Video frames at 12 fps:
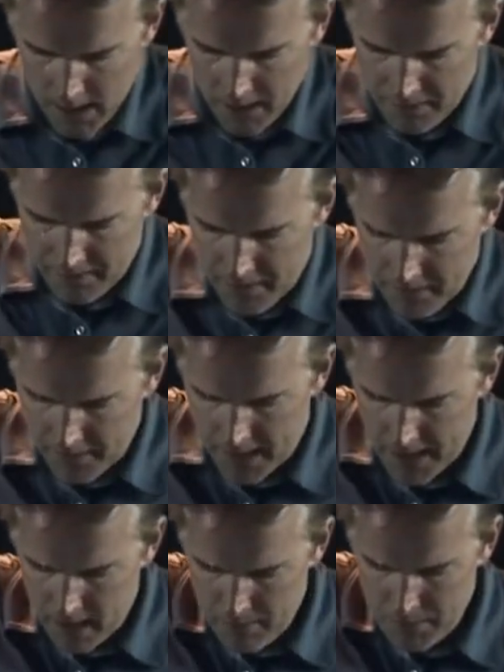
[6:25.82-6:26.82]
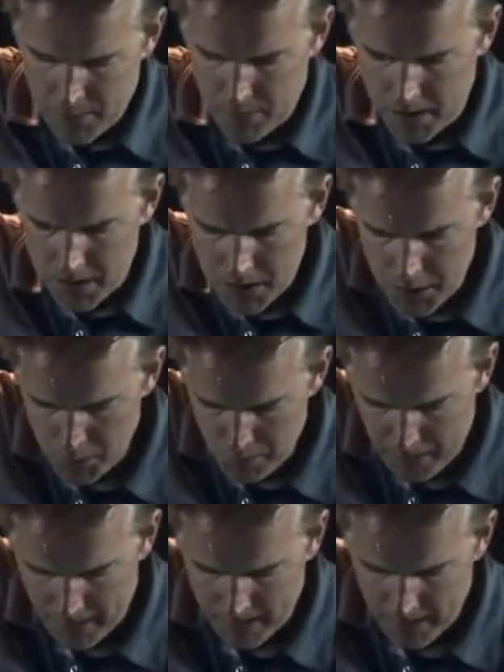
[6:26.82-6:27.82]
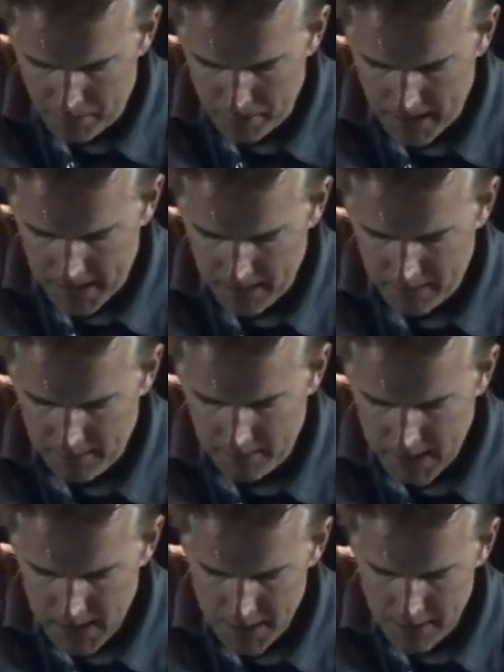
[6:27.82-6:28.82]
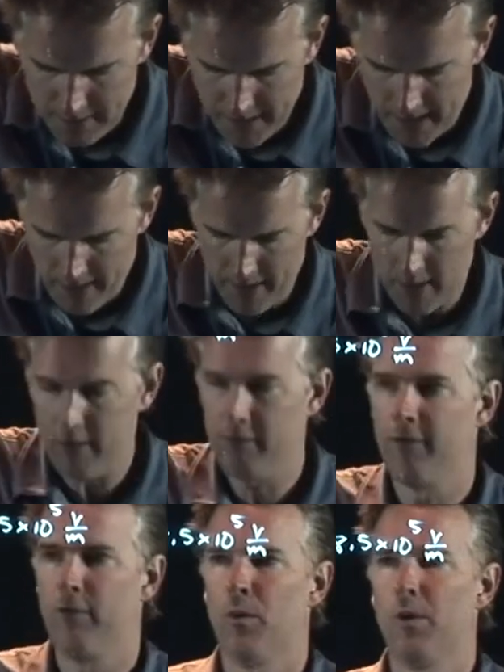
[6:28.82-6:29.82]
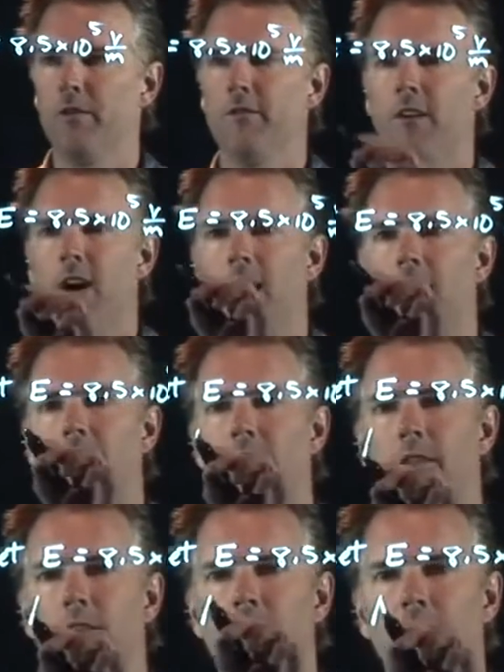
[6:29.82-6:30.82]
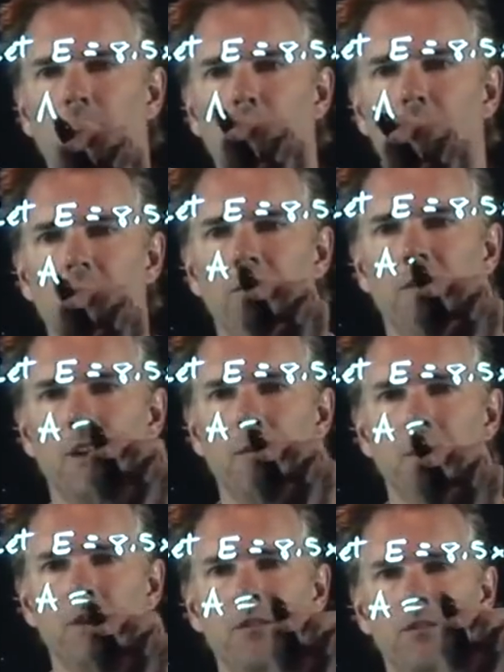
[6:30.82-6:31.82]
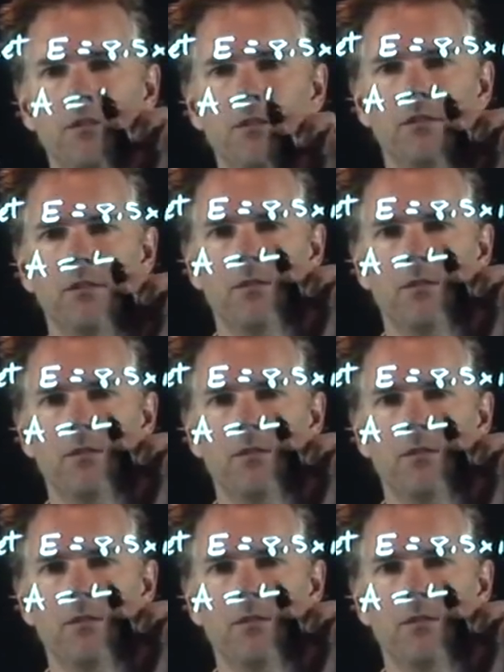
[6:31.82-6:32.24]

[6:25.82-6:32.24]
It's desired between two parallel plates, each of area 45 square centimeters.